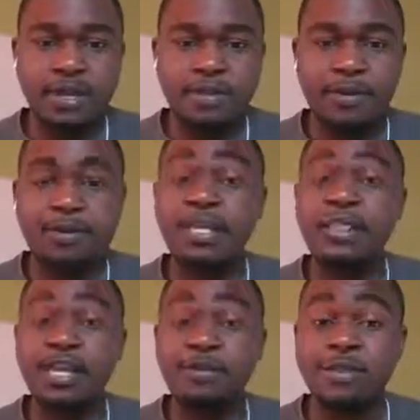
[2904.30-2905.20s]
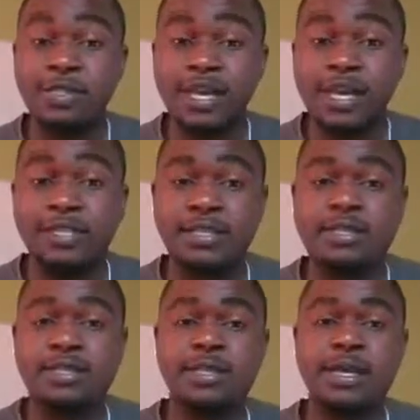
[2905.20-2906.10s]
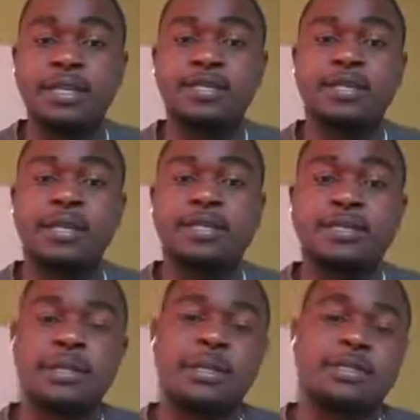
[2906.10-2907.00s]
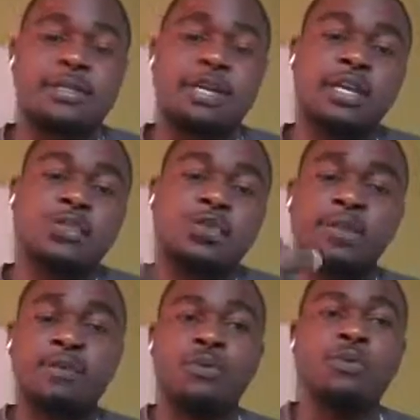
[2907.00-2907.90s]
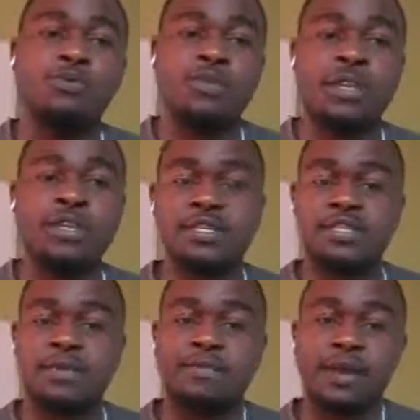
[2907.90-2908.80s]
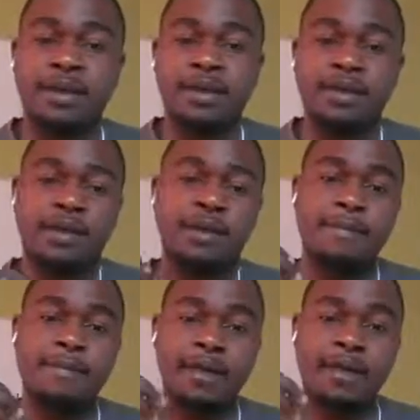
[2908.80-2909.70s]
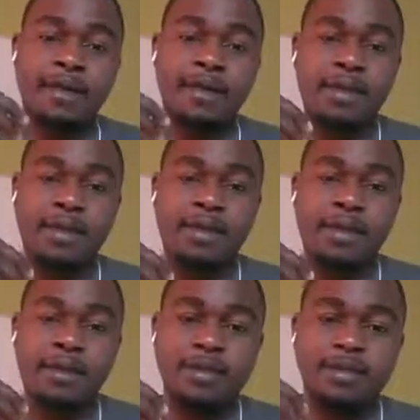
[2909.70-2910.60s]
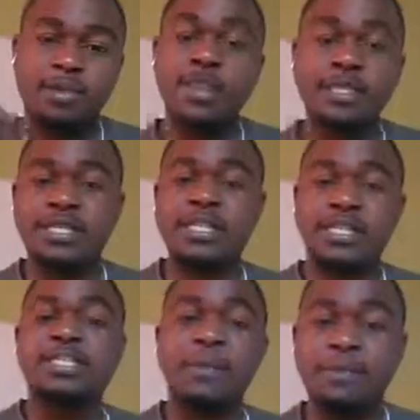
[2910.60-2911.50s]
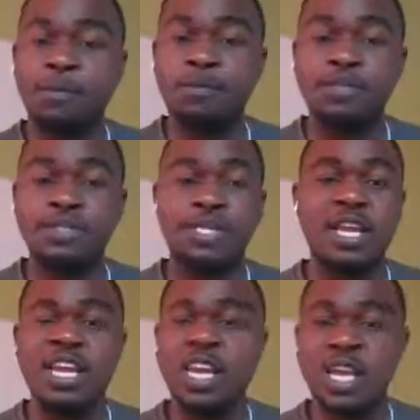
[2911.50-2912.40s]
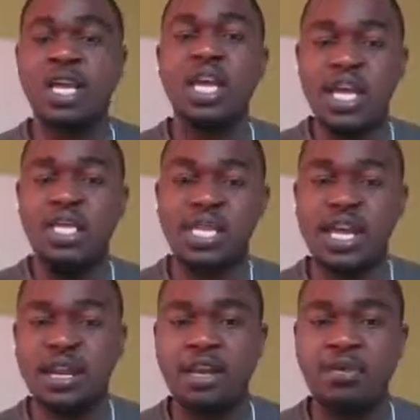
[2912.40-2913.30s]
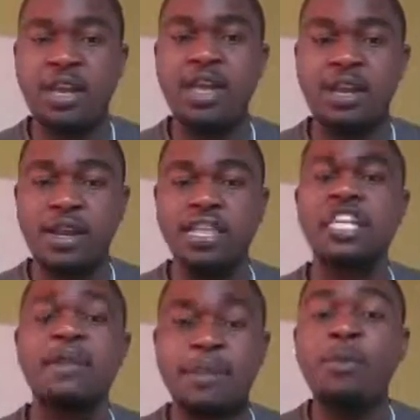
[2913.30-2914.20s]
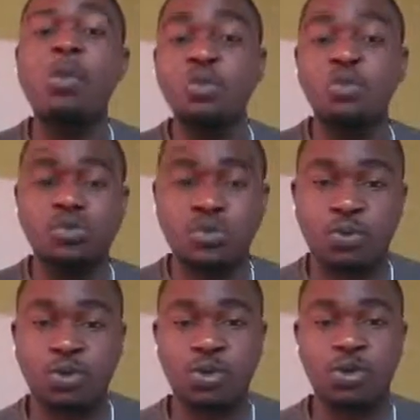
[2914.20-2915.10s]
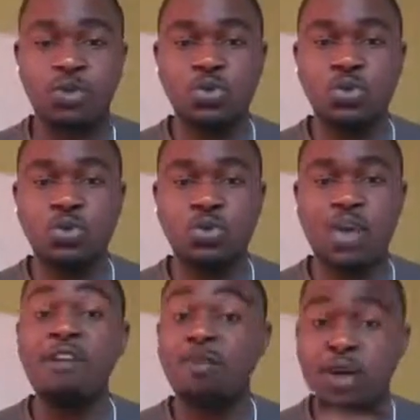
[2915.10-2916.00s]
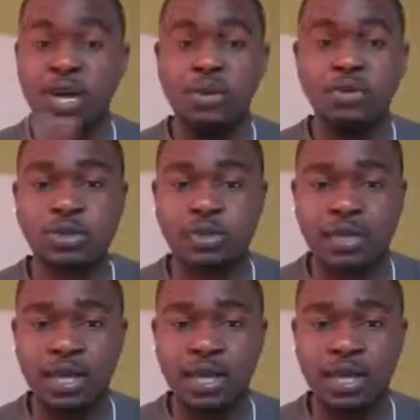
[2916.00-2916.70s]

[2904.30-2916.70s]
Because at the end of the day, it will improve the industry by see, when the data is improved, then it can be more useful to everyone else